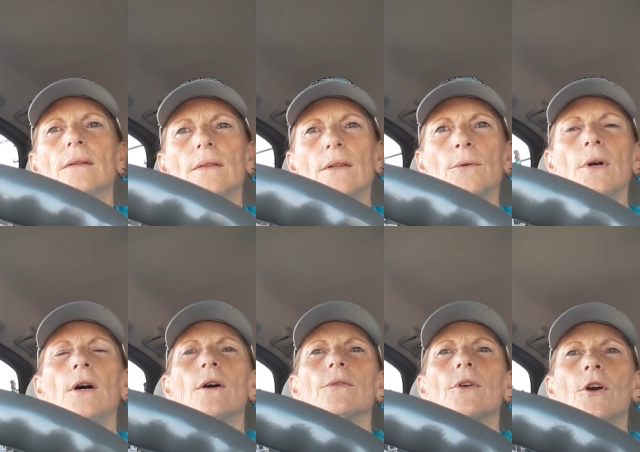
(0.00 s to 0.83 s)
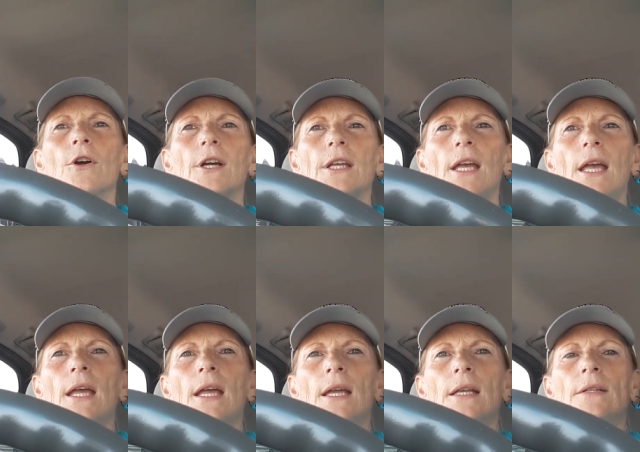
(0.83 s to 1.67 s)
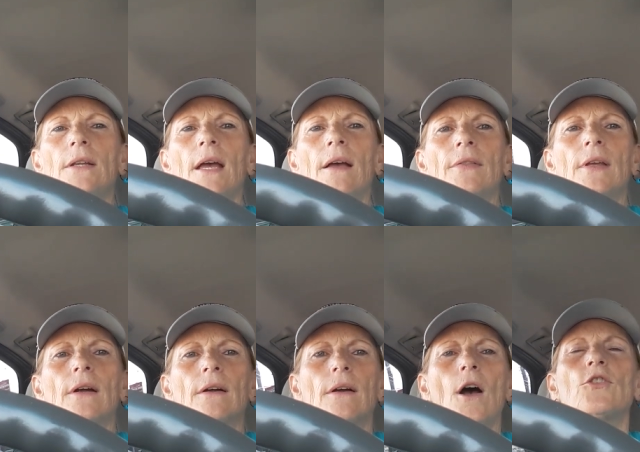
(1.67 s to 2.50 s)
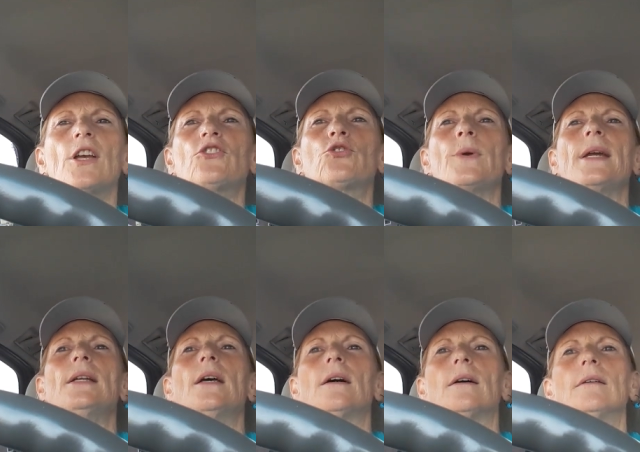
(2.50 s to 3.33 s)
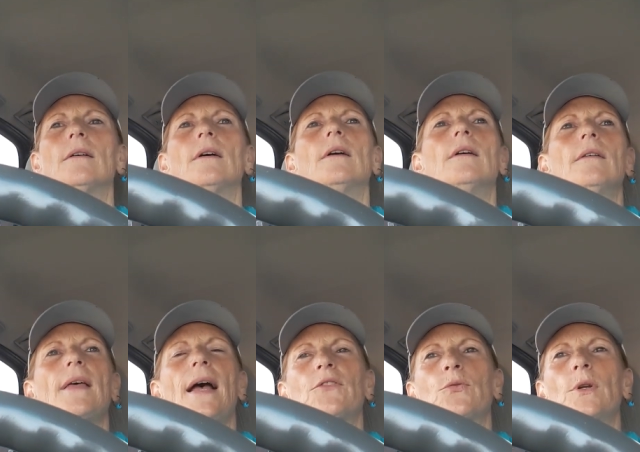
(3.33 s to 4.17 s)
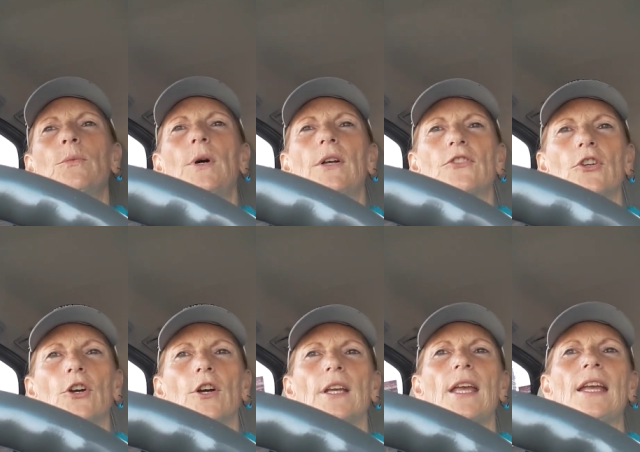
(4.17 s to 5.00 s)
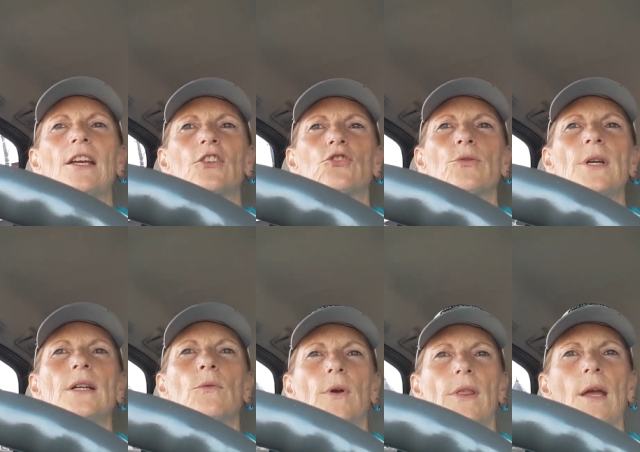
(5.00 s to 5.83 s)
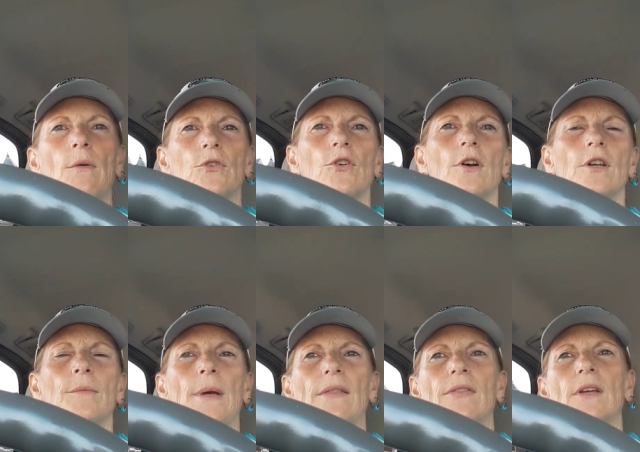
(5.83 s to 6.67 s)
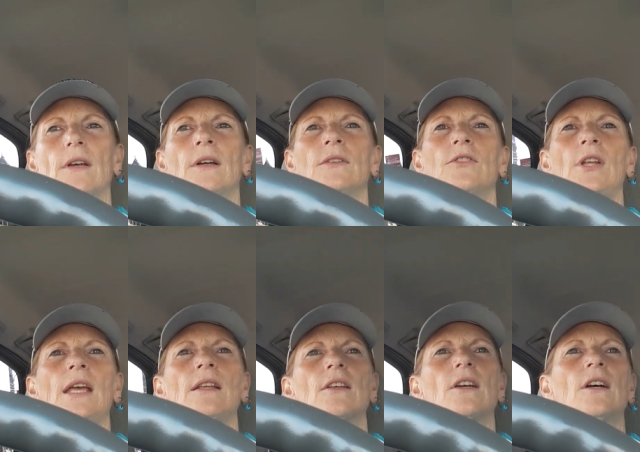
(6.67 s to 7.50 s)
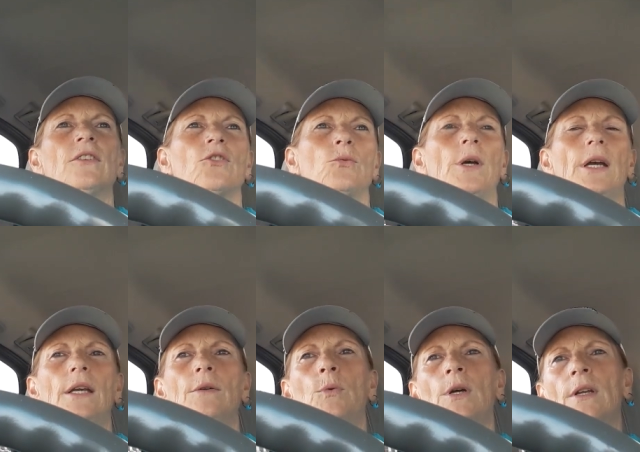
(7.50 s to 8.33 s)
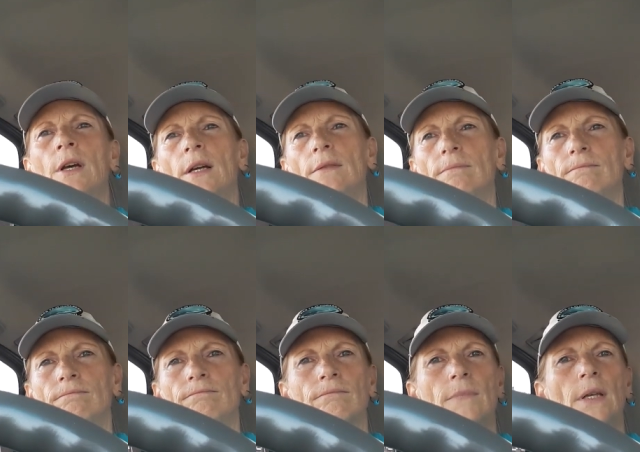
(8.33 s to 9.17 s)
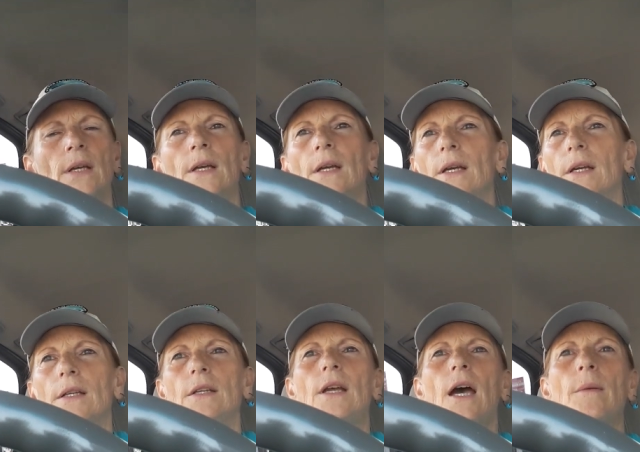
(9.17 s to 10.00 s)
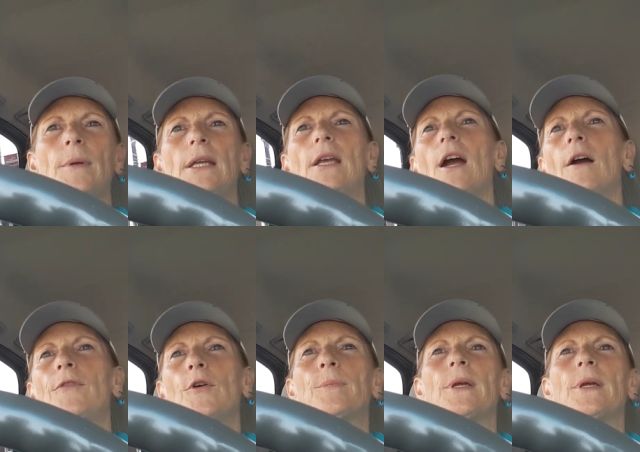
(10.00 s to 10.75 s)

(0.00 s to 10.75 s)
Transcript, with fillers: There, oh, the hurricane down there. Oh, Katrina. That's what it was. The Hurricane Katrina where they were talking about the guns, taking the guns away and whatnot. You got to be careful,